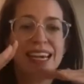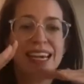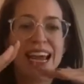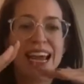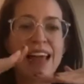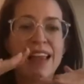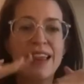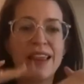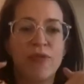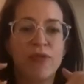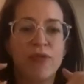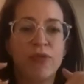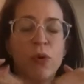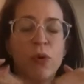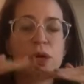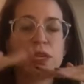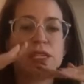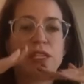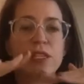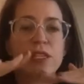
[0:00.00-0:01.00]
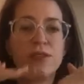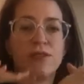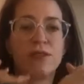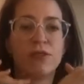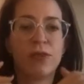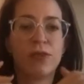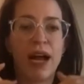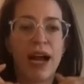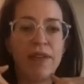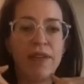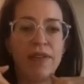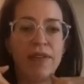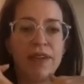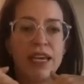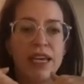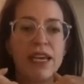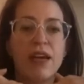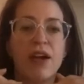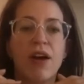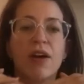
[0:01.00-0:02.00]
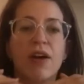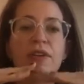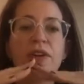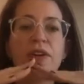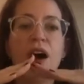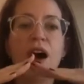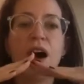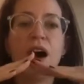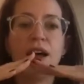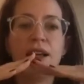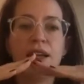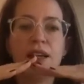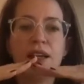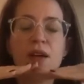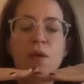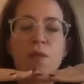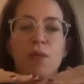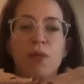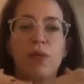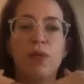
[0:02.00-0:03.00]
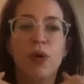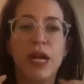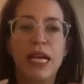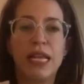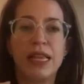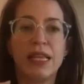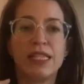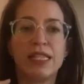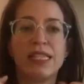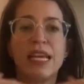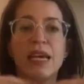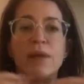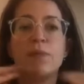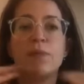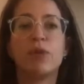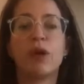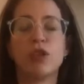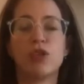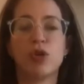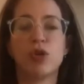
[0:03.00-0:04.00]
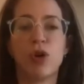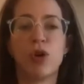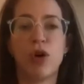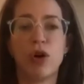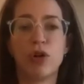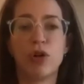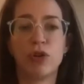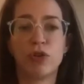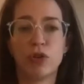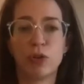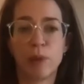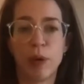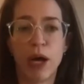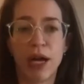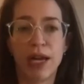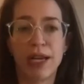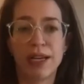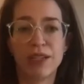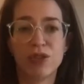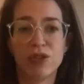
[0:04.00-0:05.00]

and the forces of gravity are not putting the same pressure on your spine.